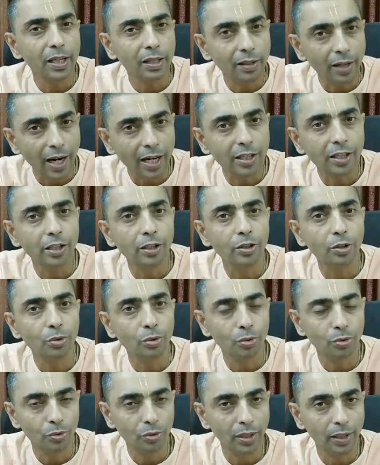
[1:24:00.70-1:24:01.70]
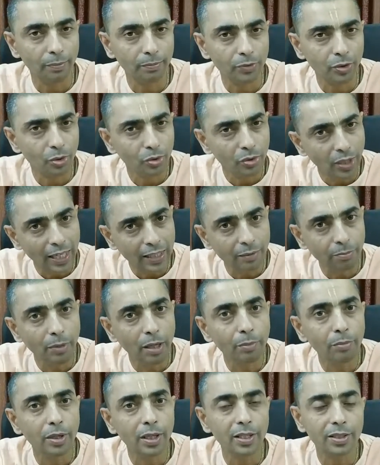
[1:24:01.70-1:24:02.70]
gratitude to them? So that
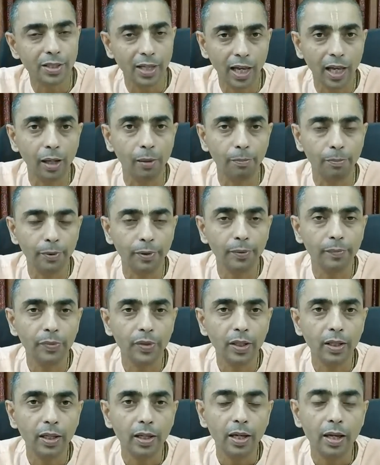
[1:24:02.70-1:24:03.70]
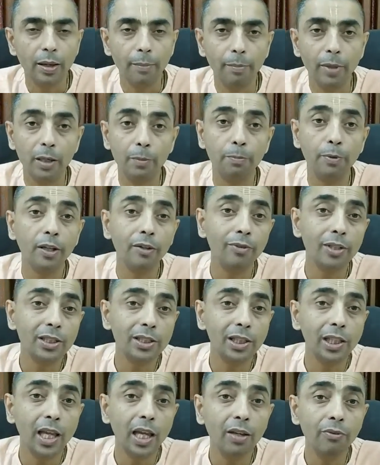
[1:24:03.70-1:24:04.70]
memories help. But
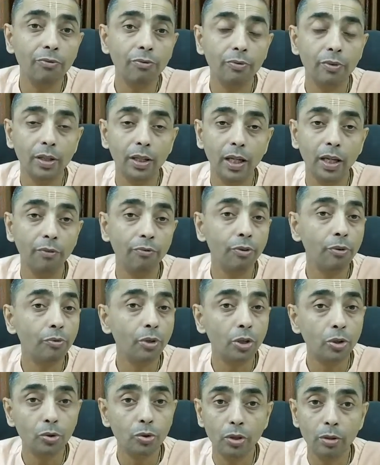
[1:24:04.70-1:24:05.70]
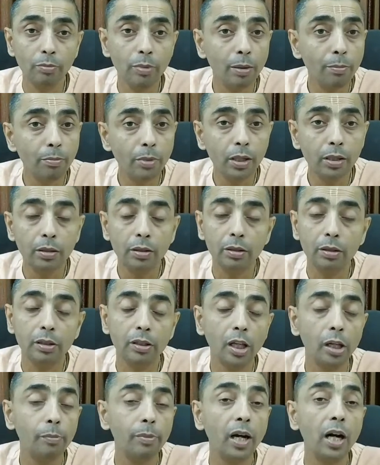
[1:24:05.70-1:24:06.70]
previous life, if we were to remember,
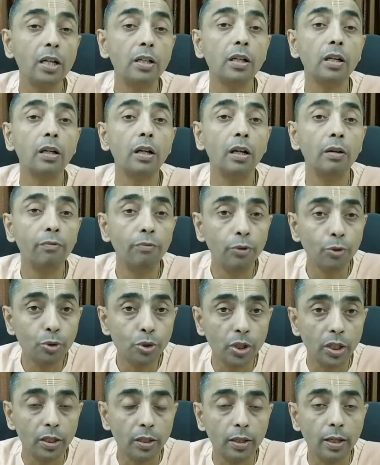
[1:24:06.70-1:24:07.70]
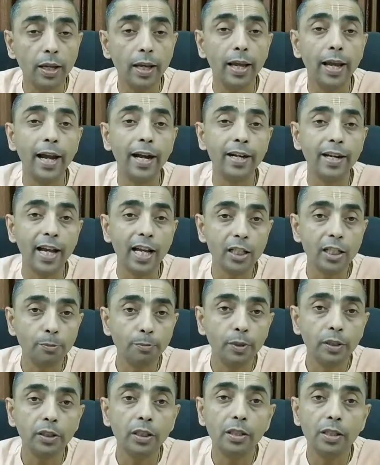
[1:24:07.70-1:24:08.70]
there will be utter confusion. And as
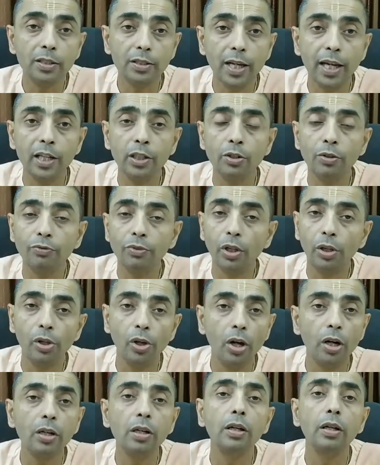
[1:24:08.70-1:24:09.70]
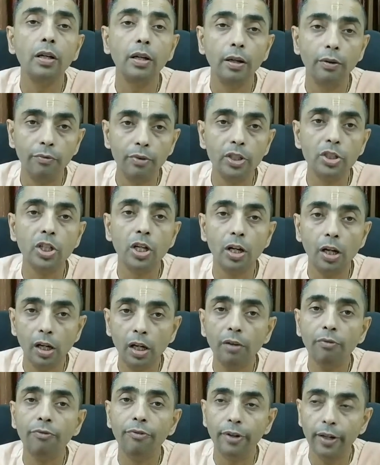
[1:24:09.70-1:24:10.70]
per the design of the Lord, we
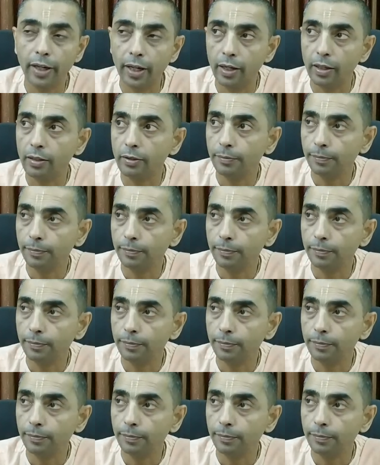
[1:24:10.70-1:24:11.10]
generally forget.